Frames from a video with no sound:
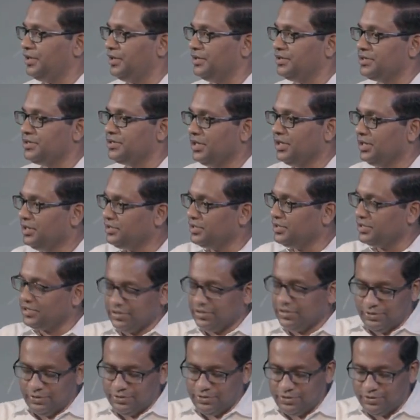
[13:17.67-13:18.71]
Number one,
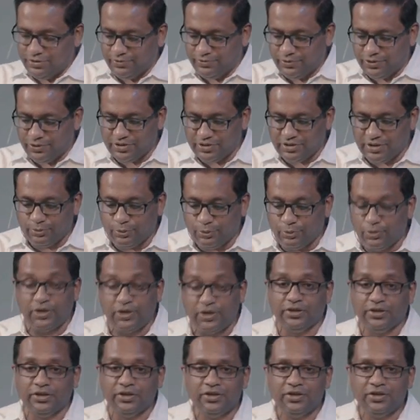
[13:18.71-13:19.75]
we're all going to
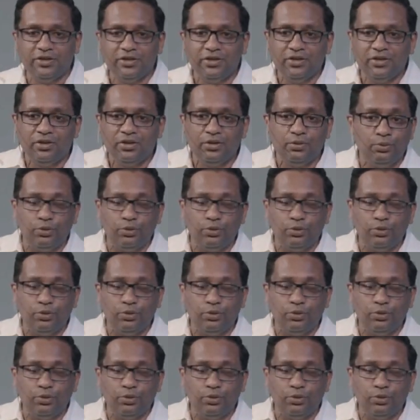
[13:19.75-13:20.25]
be tempted.